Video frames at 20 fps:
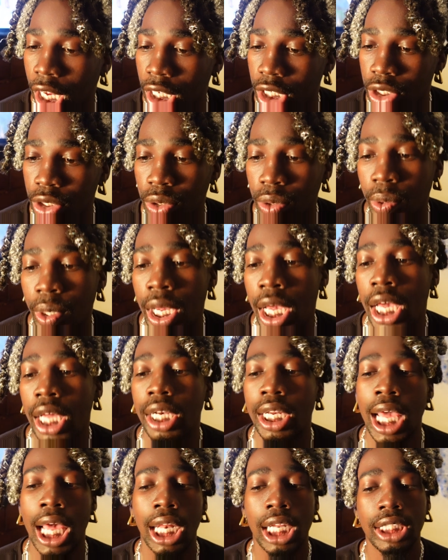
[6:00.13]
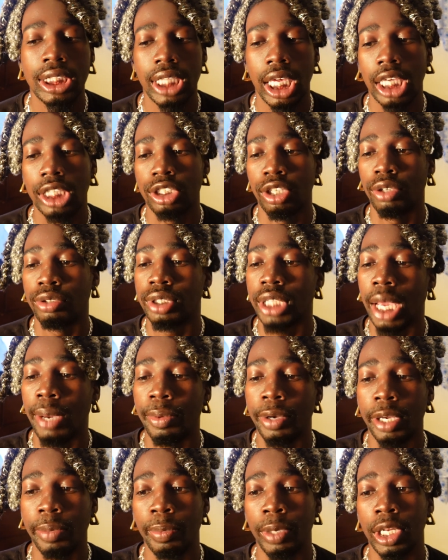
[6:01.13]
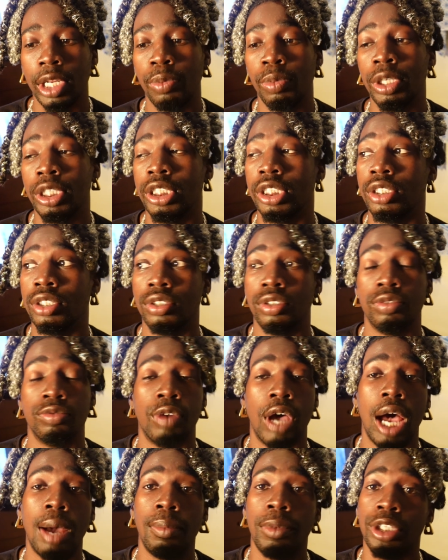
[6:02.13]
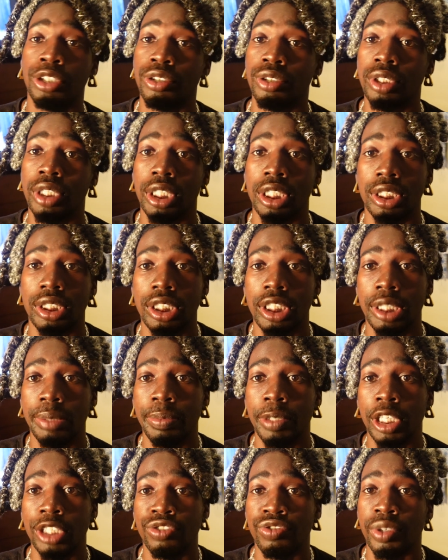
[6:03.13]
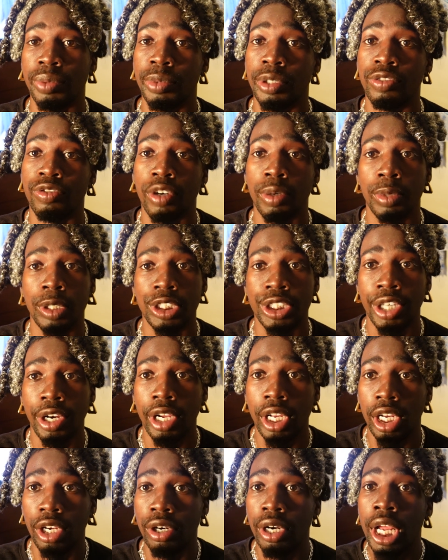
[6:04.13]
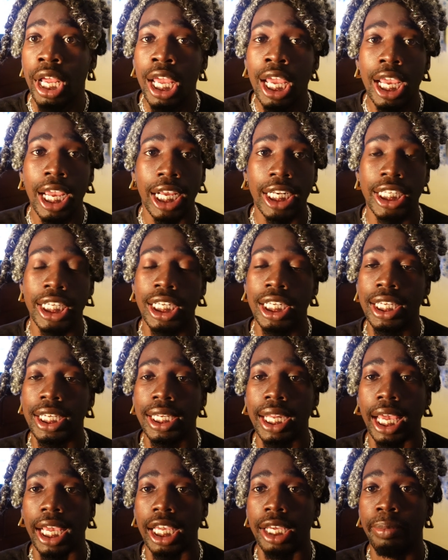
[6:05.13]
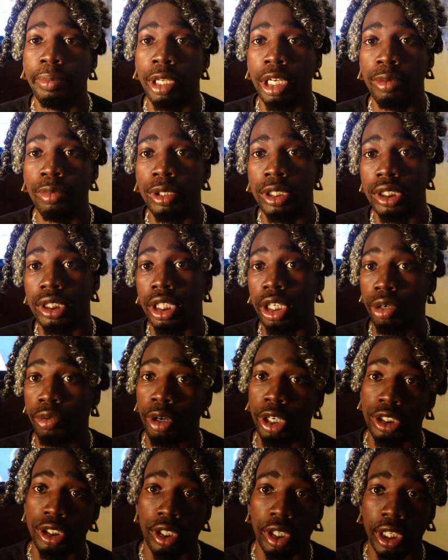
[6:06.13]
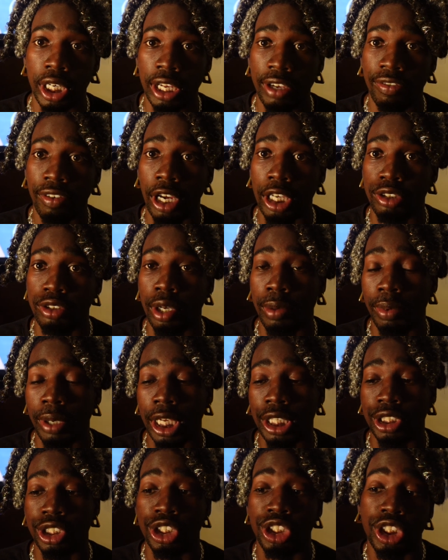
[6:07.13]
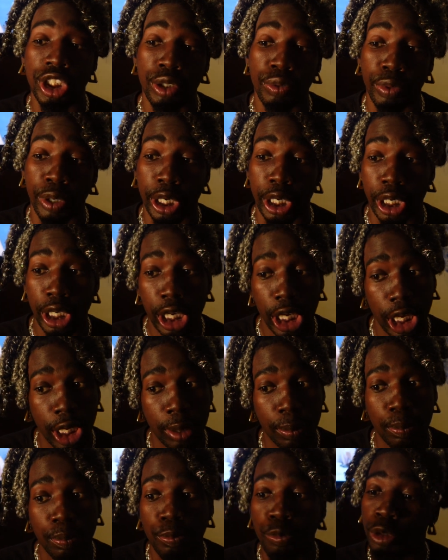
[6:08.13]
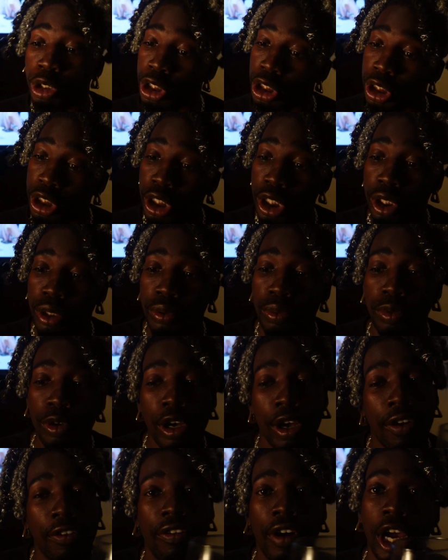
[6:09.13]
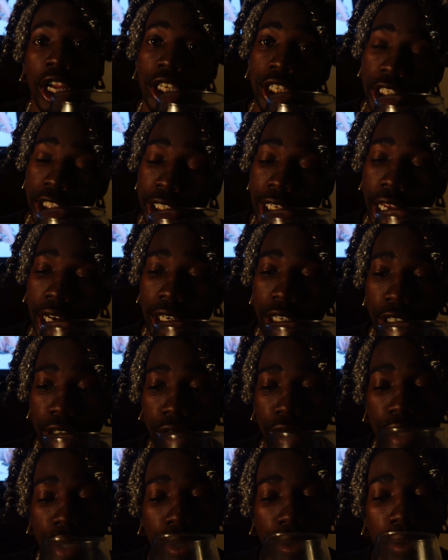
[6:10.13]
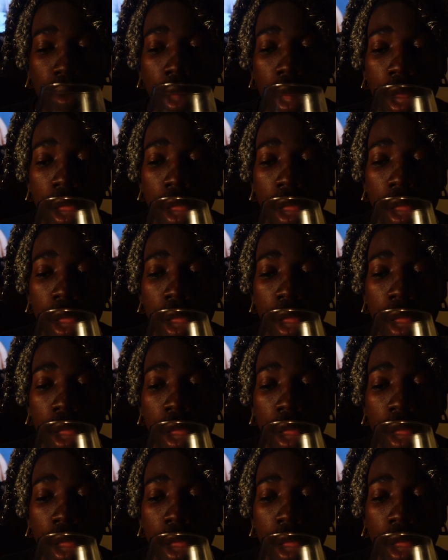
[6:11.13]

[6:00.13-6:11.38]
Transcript: out of you. Natalie says it's on site with Camilla, which is, I'm interested in seeing, because from the trailer, it didn't look like Camilla was the aggressor of their fight, so I'm guessing she ran up, which is cute. Finally, Natalie, girl.